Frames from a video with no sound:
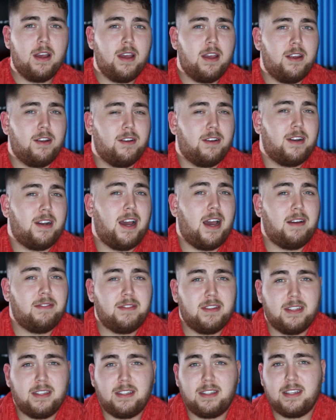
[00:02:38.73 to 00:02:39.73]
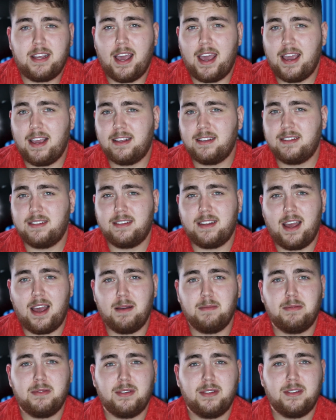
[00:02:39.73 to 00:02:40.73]
you're gonna have to take
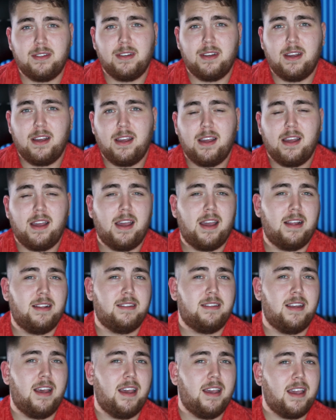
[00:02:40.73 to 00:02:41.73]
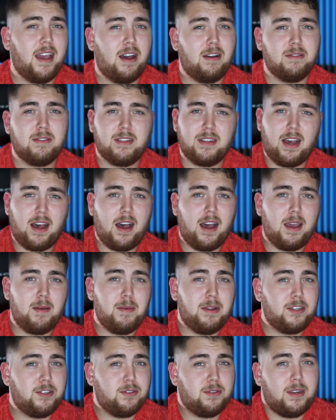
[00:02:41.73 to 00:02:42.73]
steps and take out time
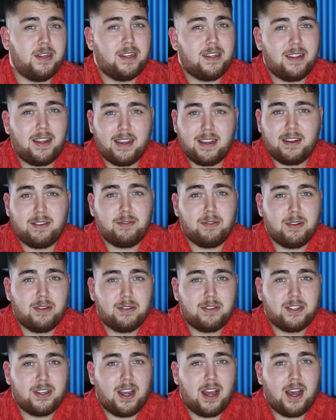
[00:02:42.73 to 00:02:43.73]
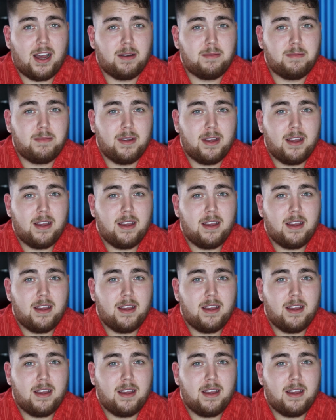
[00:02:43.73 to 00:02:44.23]
and treat it like a real job.